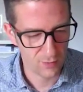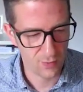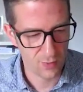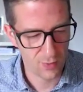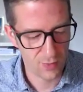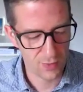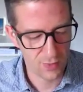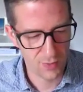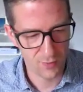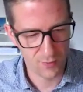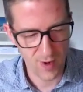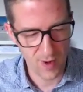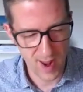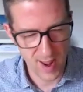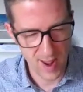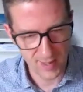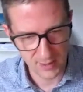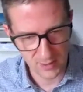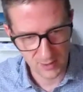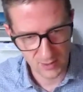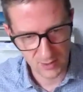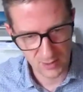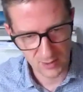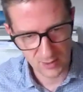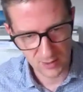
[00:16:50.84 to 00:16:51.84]

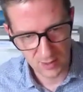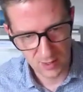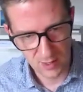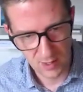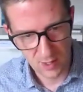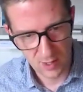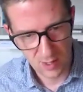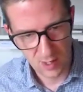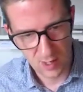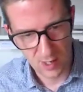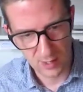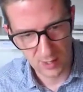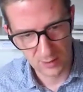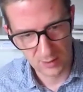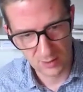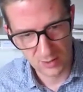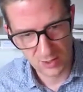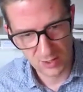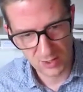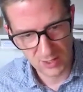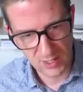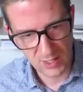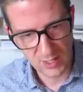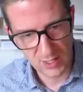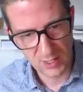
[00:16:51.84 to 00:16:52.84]
threats, and
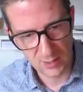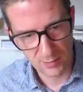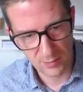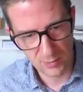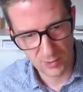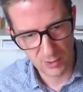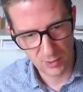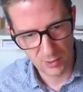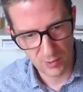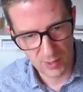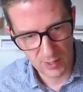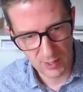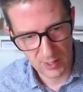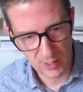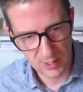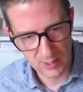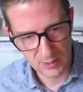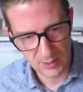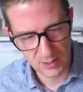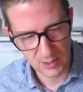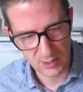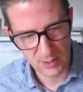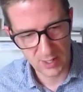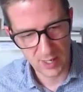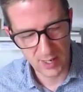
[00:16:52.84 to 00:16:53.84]
CWE is
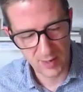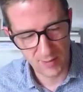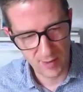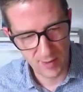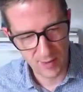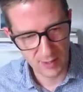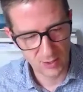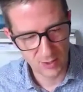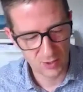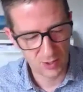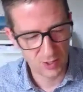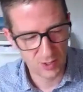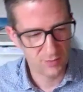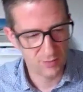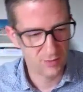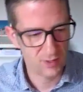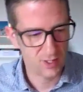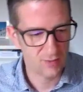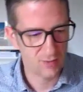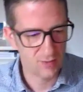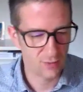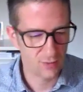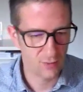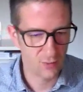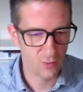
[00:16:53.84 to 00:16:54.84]
a directory of
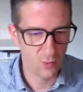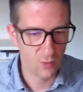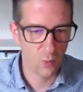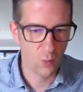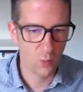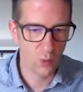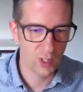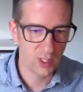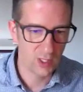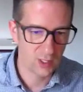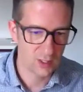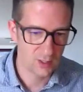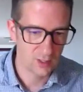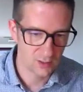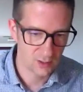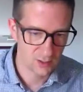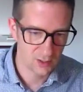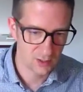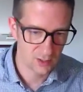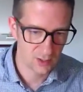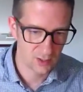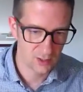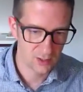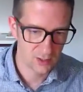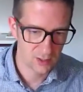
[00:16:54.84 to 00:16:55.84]
different
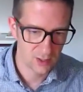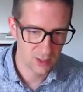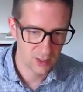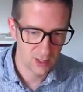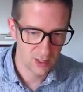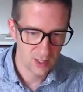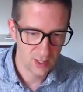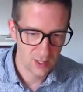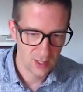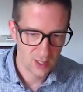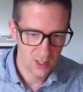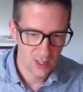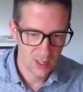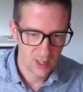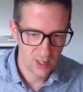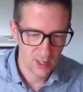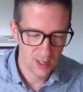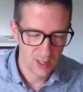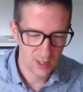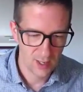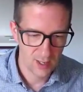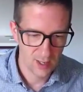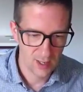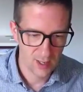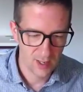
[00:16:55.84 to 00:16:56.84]
weaknesses.
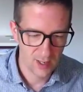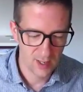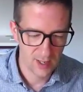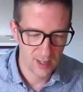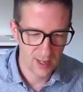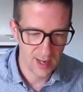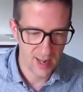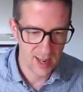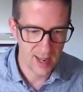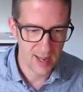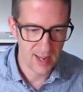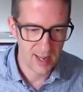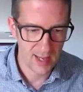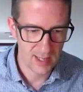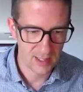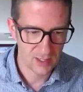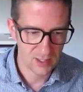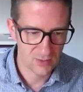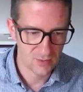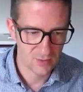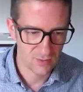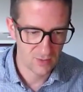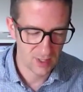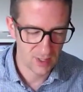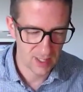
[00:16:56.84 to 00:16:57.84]
And
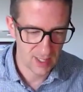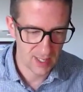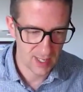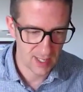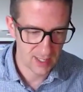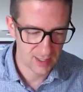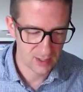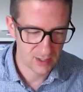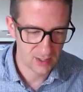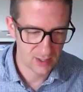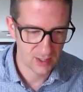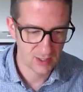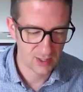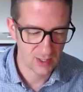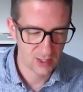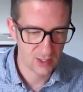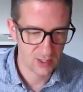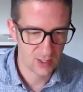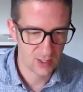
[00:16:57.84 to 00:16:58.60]
ASVS is